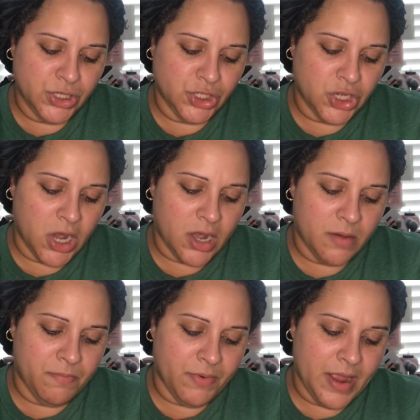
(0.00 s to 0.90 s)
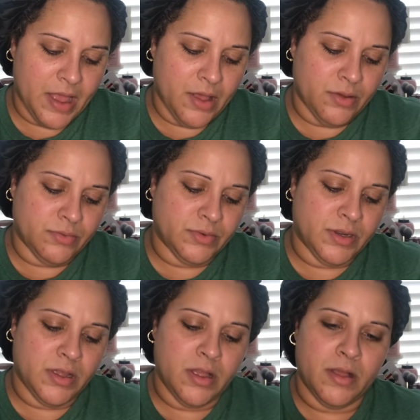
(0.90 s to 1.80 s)
Dark
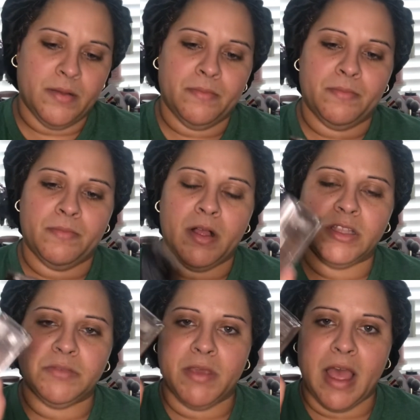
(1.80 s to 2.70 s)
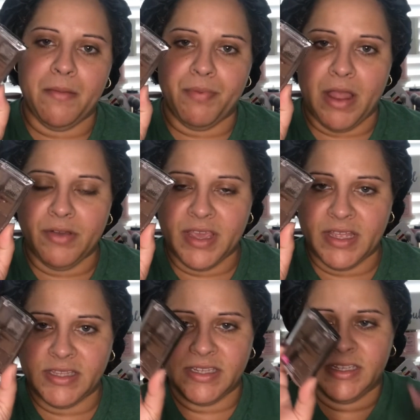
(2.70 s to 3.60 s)
Brown Ultimate Brow
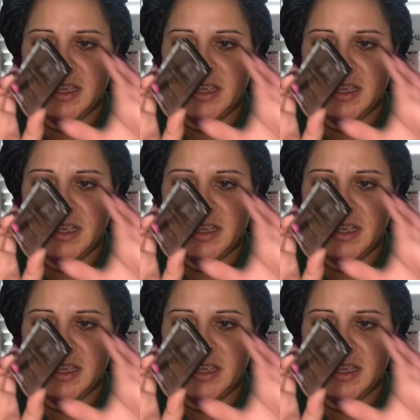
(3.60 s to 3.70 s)
Kit.